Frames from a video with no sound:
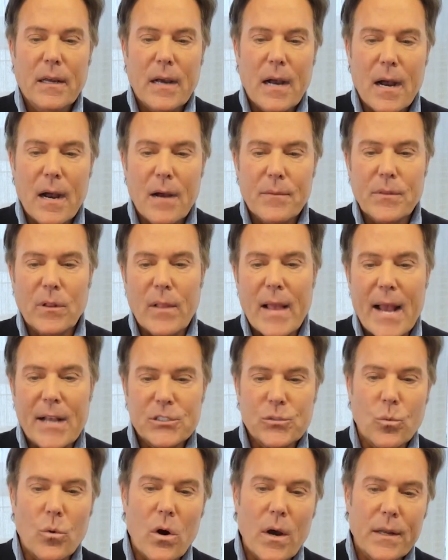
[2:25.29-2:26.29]
Uh, the
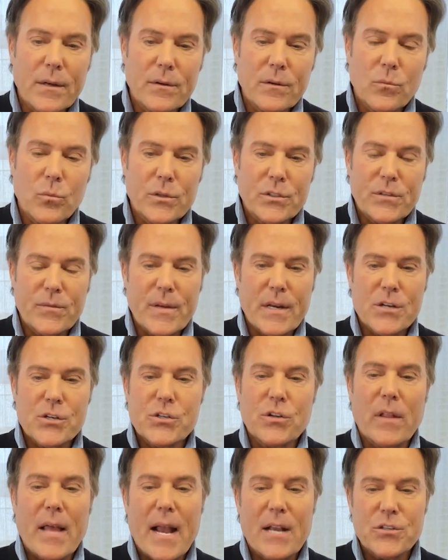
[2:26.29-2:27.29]
last one was
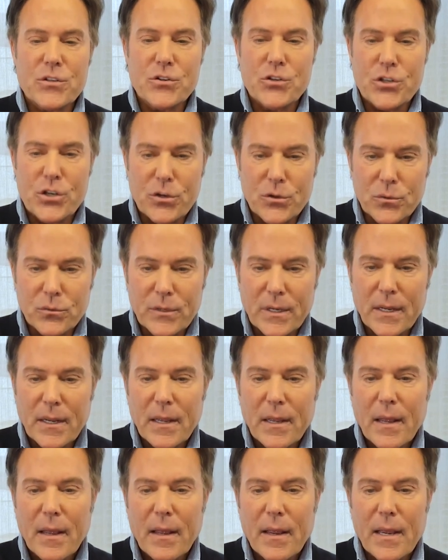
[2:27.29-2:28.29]
finished last June
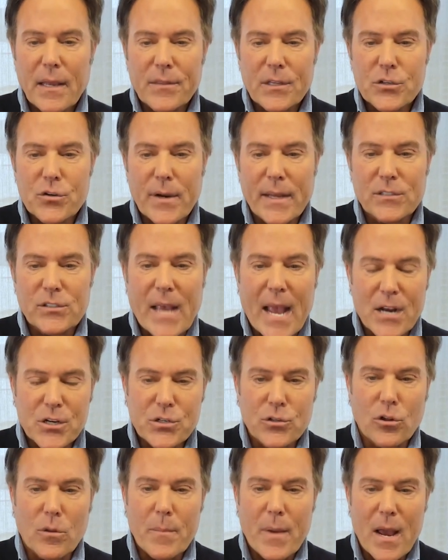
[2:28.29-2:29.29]
and the
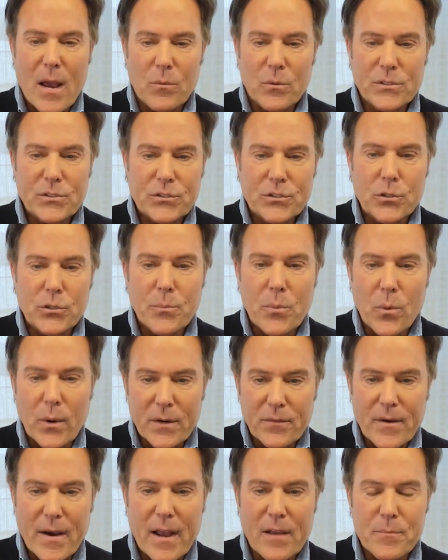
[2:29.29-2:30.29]
transactional amount was
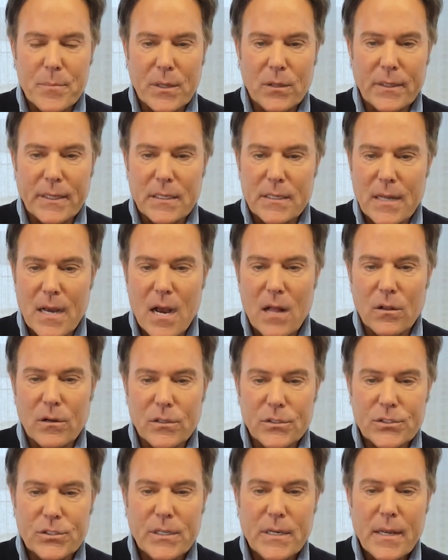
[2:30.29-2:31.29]
$2.5 billion.
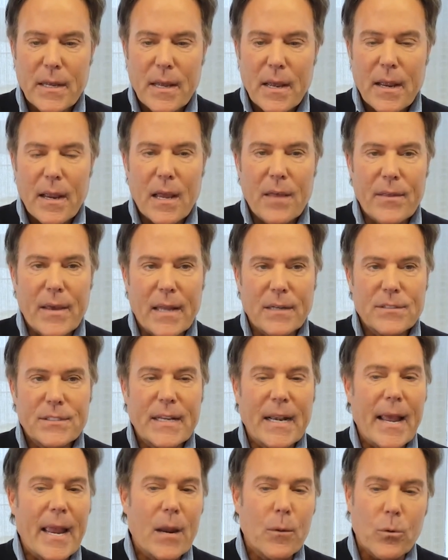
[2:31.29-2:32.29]
And then
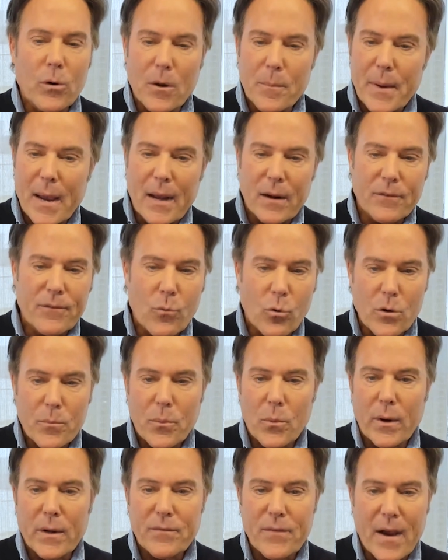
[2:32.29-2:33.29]
today we're about a
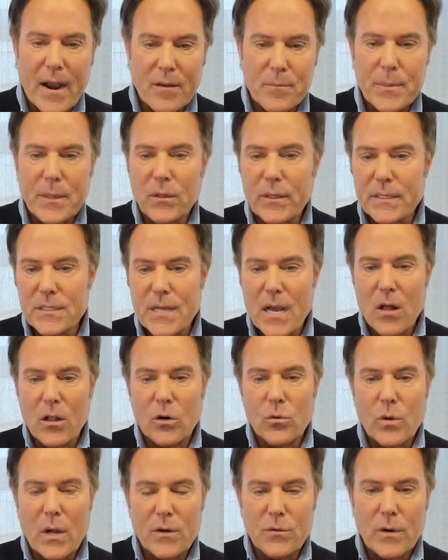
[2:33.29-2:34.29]
$4.5 billion
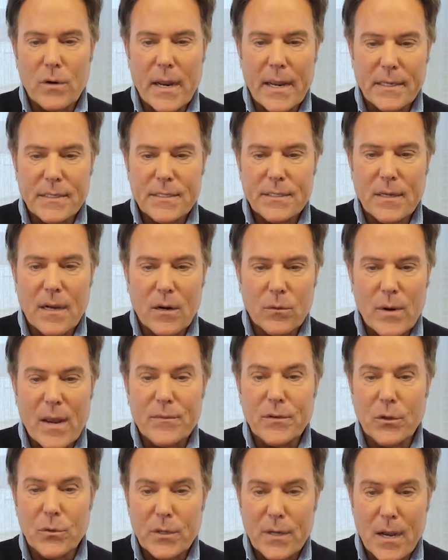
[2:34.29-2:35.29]
run rate uh,
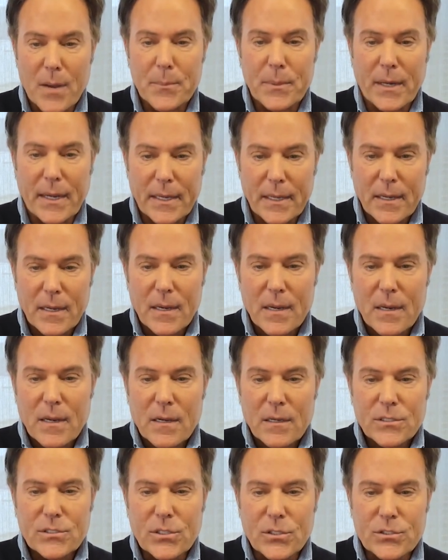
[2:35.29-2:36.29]
revenue company.
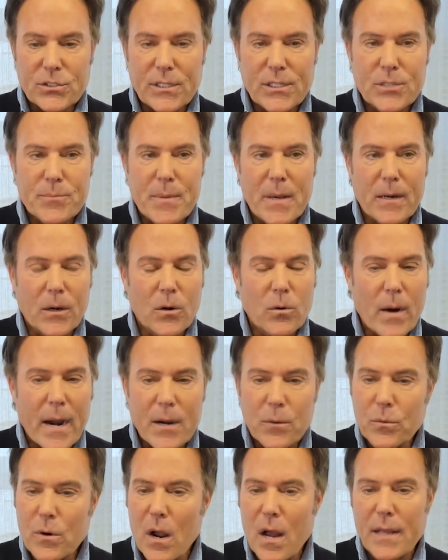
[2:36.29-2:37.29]
So it's, it's been a
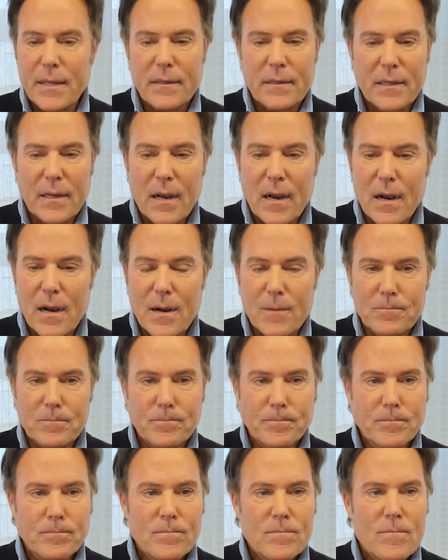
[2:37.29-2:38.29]
great run.
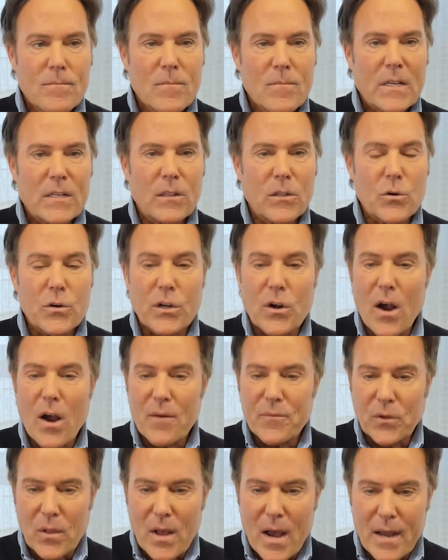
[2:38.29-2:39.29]
Um, learned an
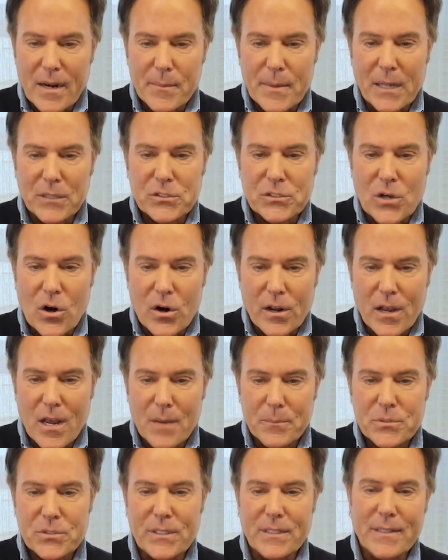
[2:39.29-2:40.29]
awful lot about
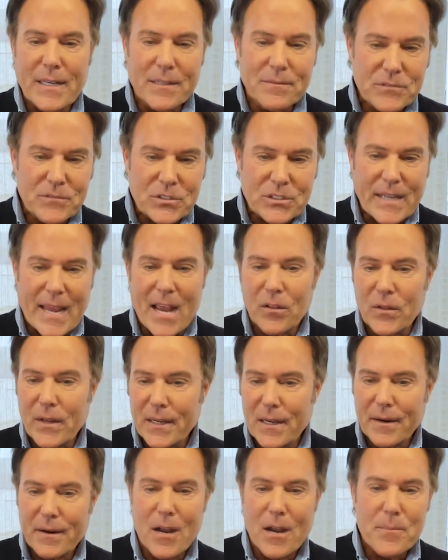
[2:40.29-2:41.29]
startups and then
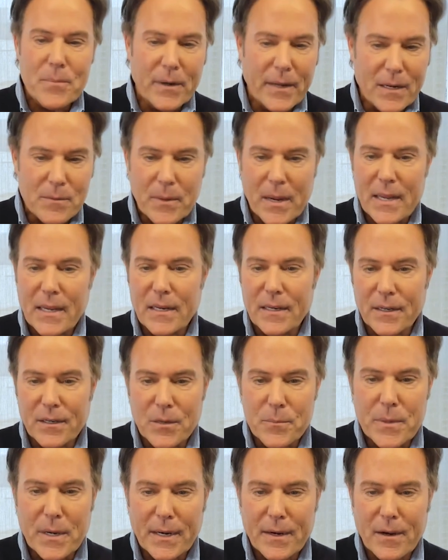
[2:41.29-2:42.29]
scaling a company and making
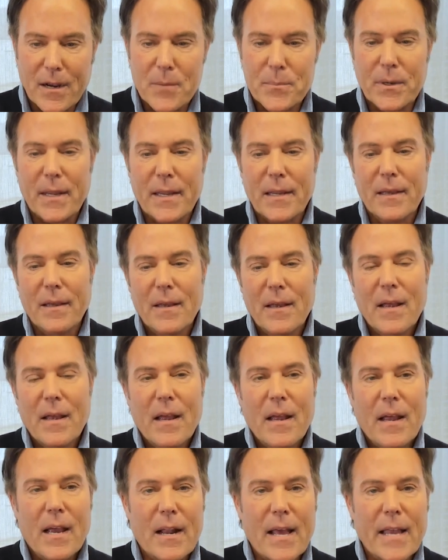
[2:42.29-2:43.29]
it a big company.
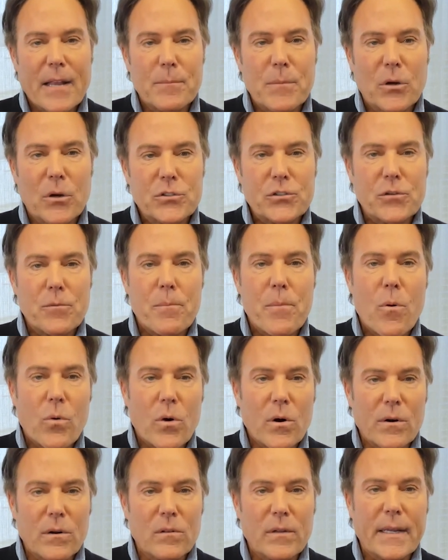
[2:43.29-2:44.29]
And I, most
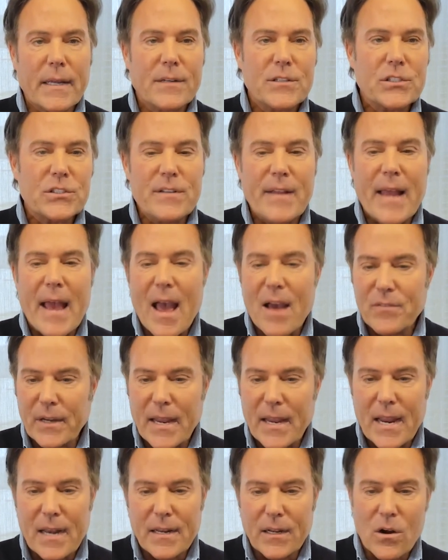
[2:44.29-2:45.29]
importantly, just
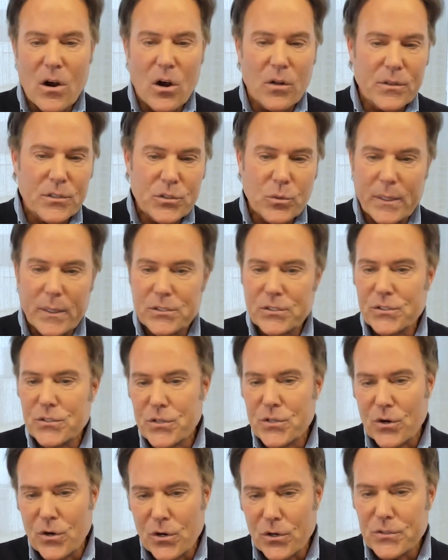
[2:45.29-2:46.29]
navigating all the twists
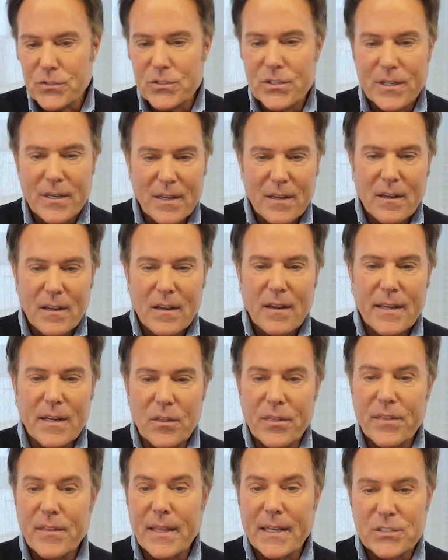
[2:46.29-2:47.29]
and turns, you
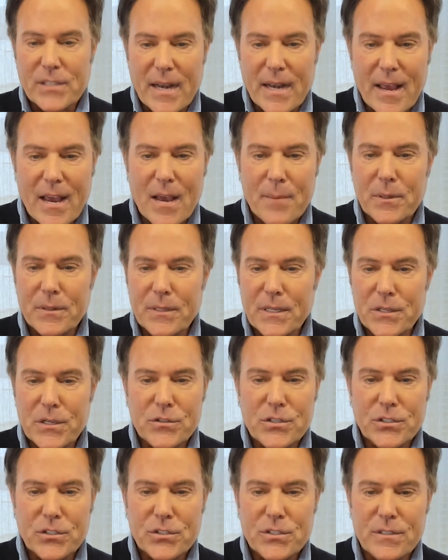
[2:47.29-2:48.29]
know, things that happen that
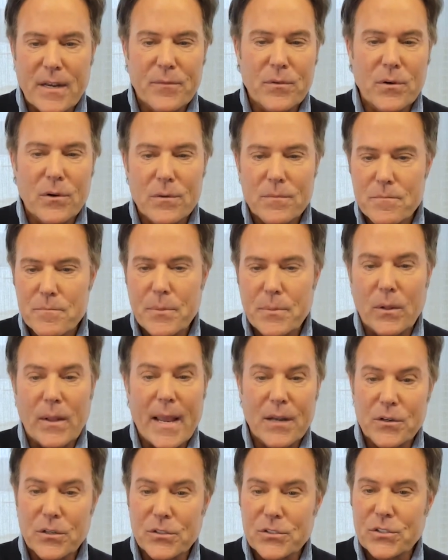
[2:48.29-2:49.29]
you just never
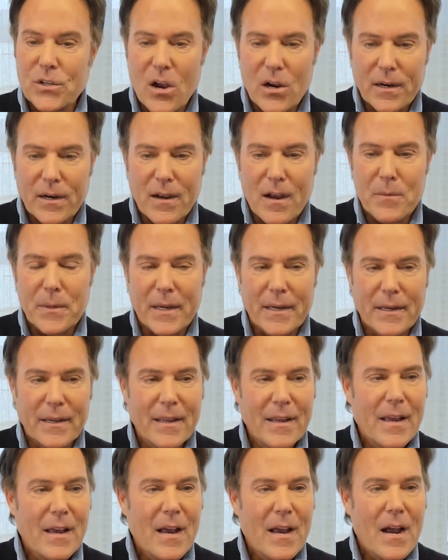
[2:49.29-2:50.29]
planned or saw
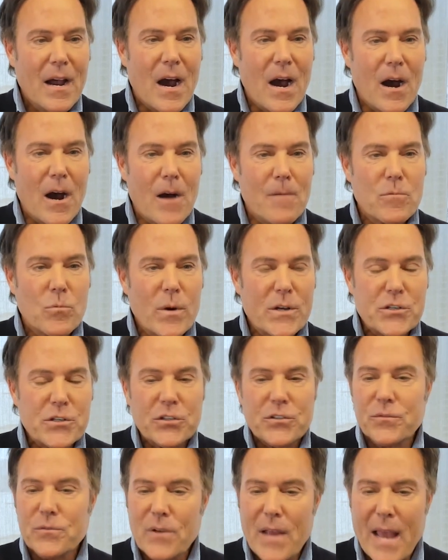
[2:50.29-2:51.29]
coming, um, which
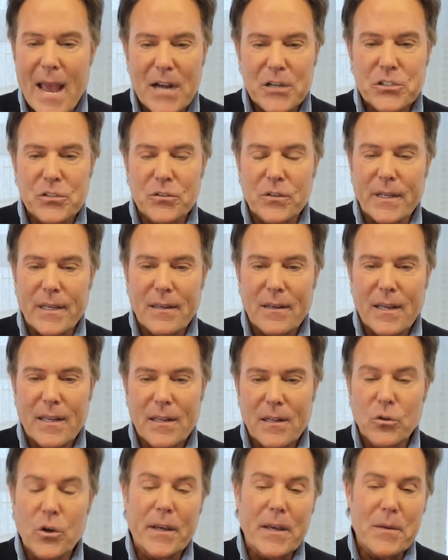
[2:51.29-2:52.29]
is actually,
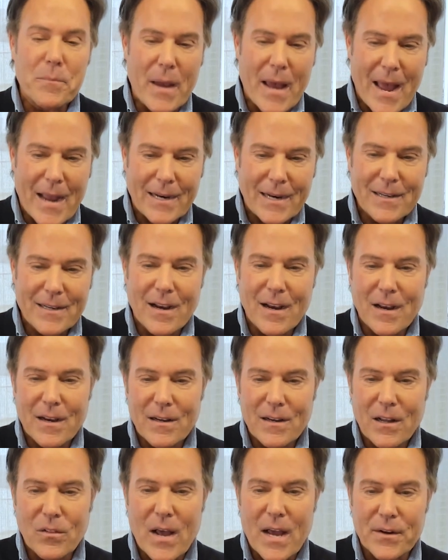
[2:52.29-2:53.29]
uh, looking back,
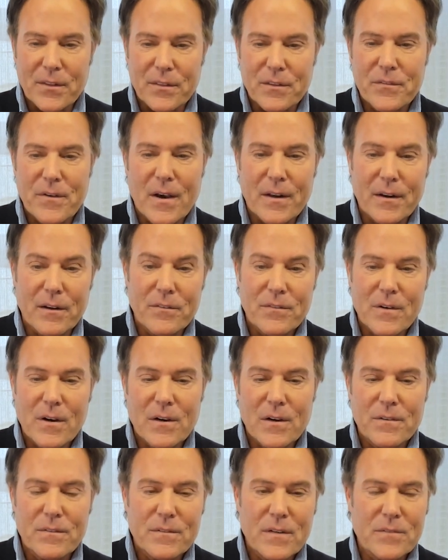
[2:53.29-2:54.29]
uh, a lot of the fun of,
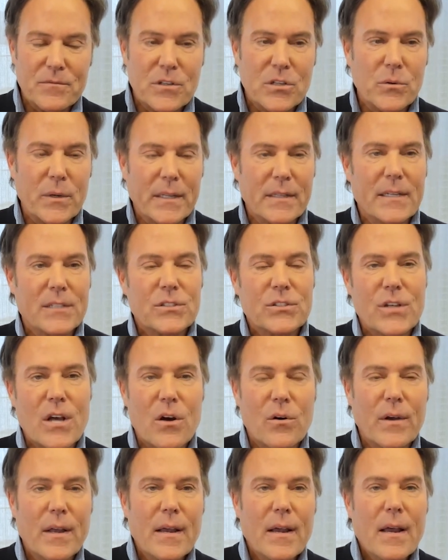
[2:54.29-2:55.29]
of, of doing this.
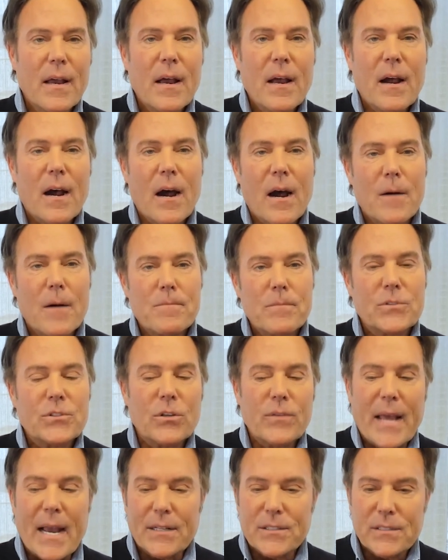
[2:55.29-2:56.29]
So um,
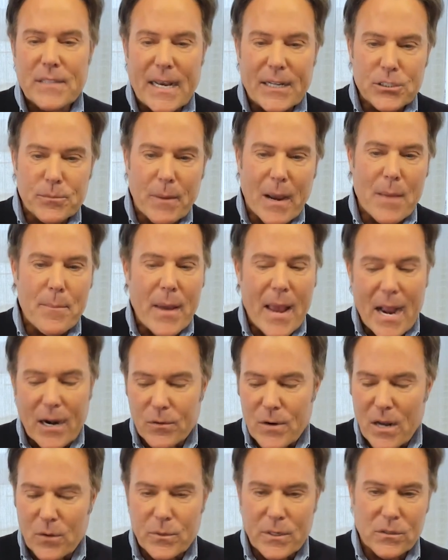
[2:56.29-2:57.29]
so that that's my
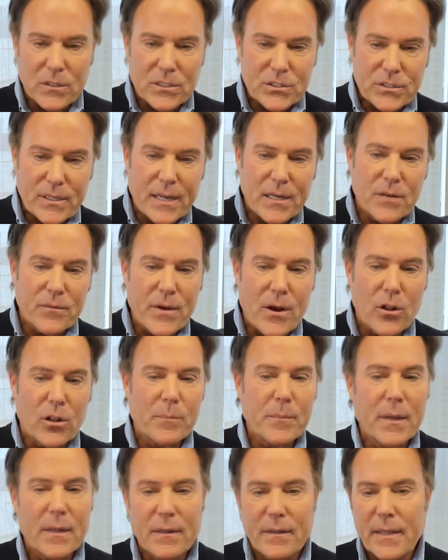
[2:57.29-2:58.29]
background: real estate
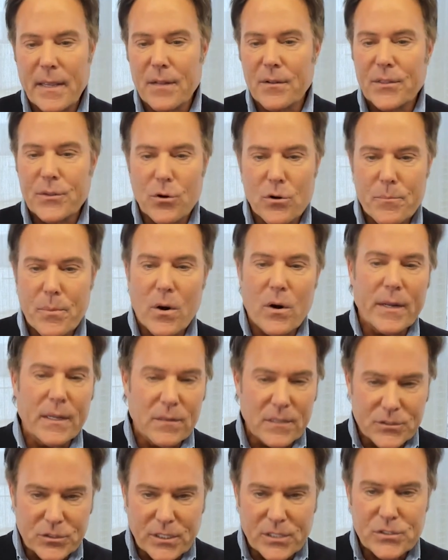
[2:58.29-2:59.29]
development, and then third
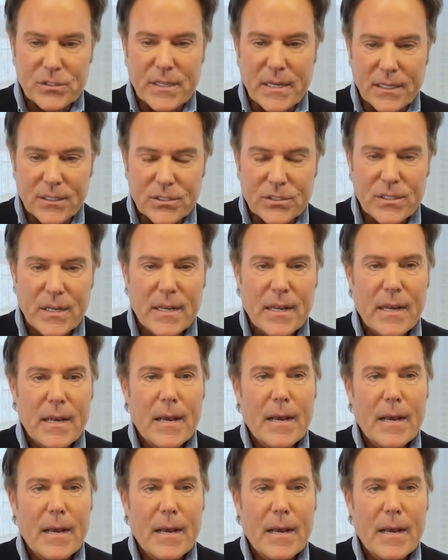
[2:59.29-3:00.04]
party logistics.